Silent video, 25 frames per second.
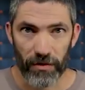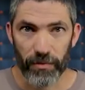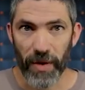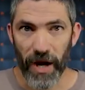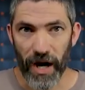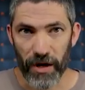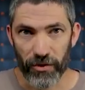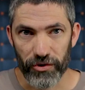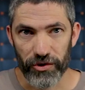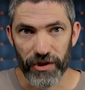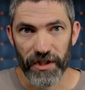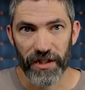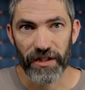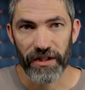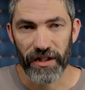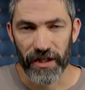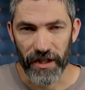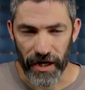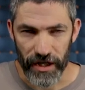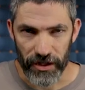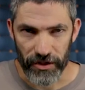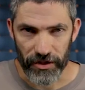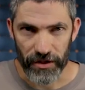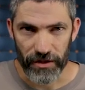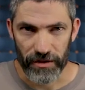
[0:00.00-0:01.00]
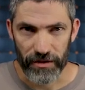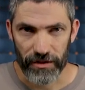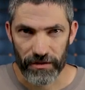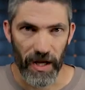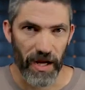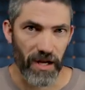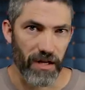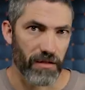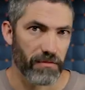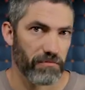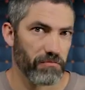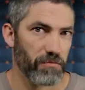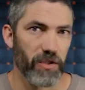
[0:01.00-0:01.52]
powering the agent,
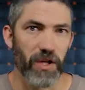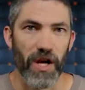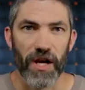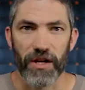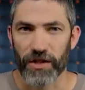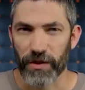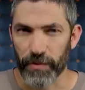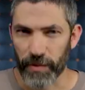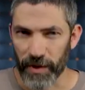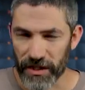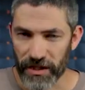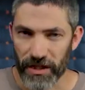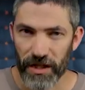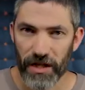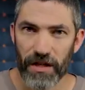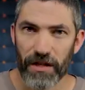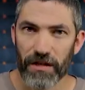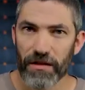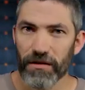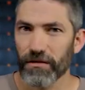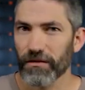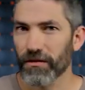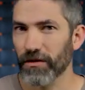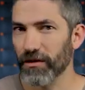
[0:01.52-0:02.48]
like ChatGPT,